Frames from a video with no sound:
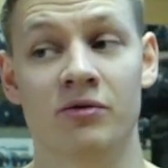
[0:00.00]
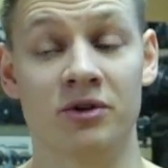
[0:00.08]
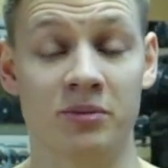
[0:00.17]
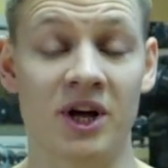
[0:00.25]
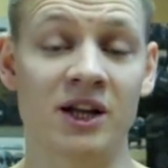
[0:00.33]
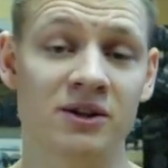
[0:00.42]

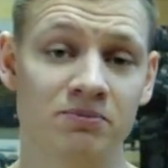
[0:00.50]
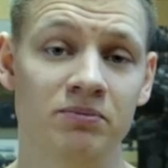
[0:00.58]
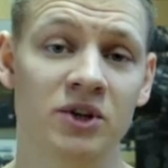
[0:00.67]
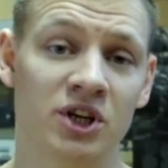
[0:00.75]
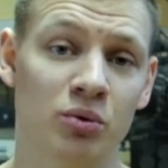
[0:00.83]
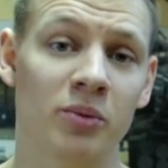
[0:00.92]
From
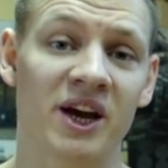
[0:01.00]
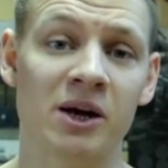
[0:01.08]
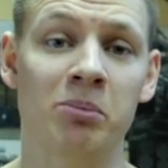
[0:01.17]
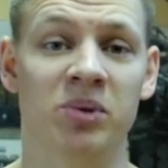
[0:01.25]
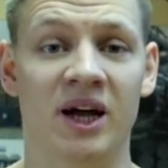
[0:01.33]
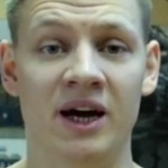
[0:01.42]
that, he will make
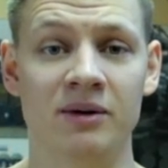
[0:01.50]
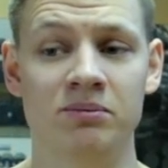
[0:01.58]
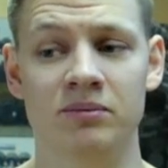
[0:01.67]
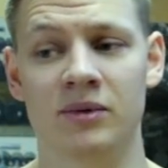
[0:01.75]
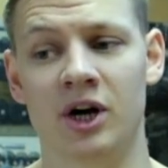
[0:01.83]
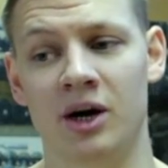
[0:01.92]
a plan
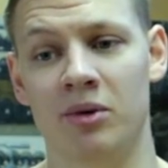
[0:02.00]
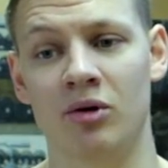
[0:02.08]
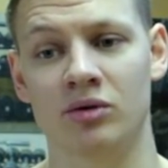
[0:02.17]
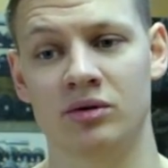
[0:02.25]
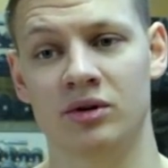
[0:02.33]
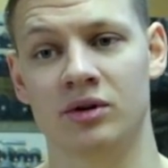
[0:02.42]

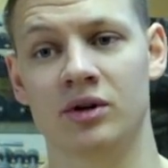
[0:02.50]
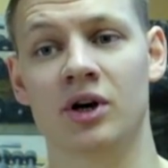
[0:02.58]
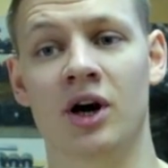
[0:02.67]
about uh,